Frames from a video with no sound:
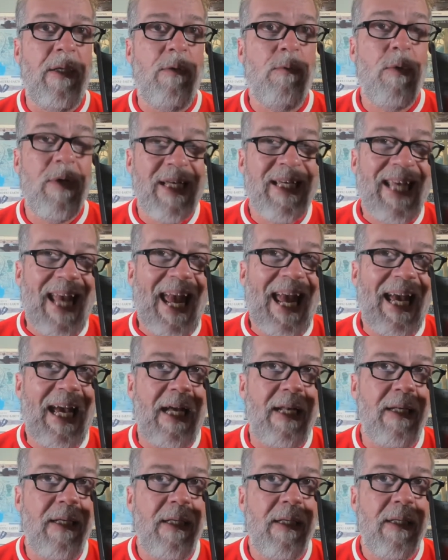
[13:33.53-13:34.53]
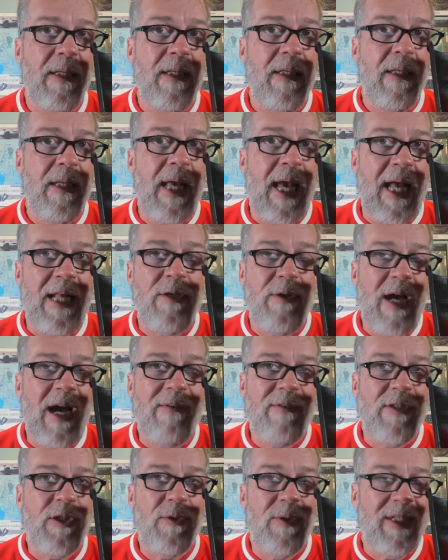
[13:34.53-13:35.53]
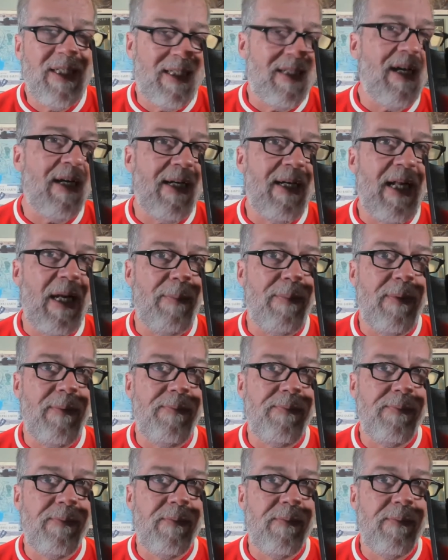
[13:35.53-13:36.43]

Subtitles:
Well, you can, and you have to sort of suck it up.